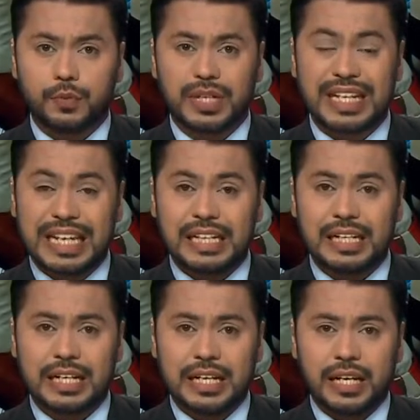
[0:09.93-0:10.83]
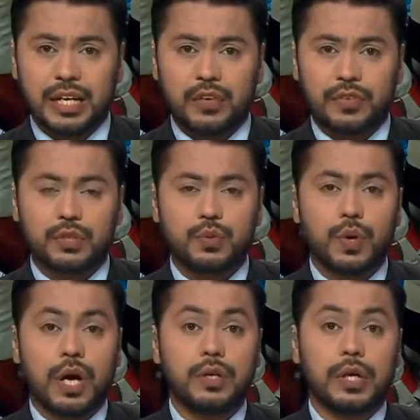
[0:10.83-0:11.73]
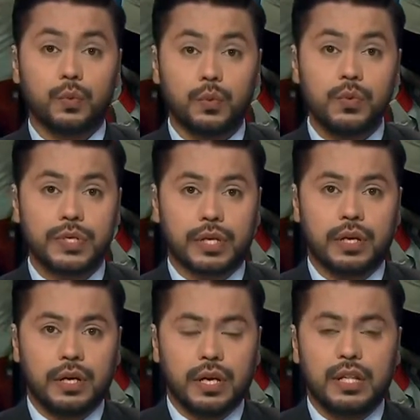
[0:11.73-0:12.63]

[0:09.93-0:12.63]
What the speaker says: were killed and over 200 wounded